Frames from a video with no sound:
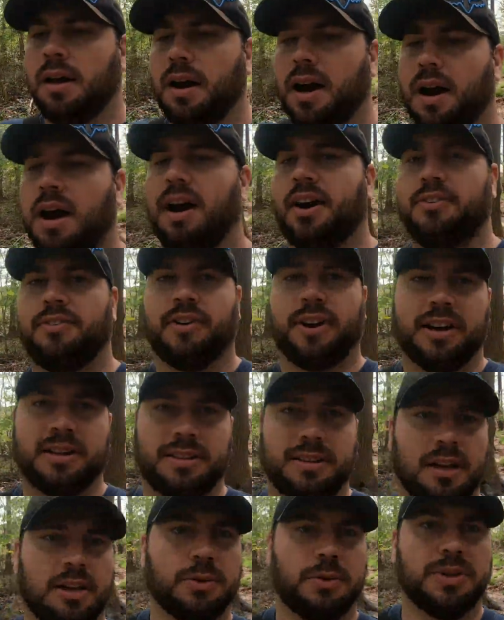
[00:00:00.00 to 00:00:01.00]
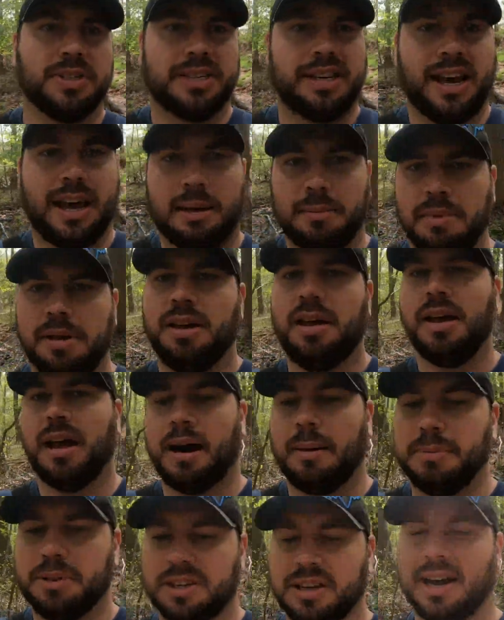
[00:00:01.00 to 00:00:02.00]
I forget the other one's name,
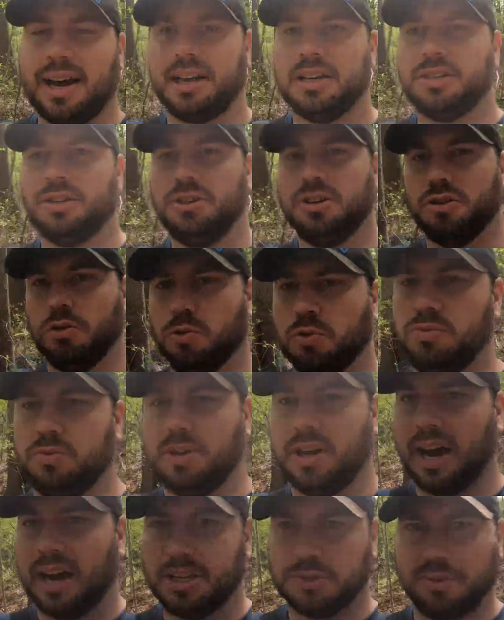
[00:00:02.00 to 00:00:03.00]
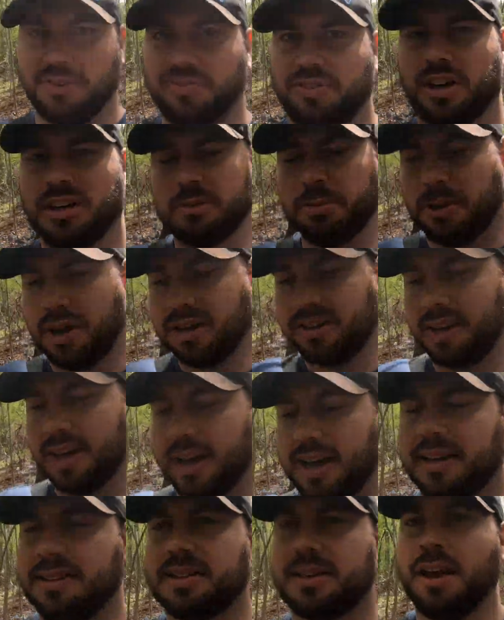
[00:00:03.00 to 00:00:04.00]
but the guys who do Guys We Fucked
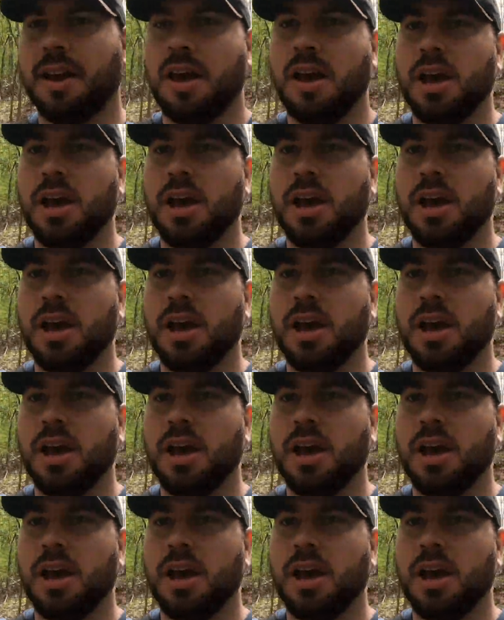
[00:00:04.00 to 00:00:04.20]
podcast,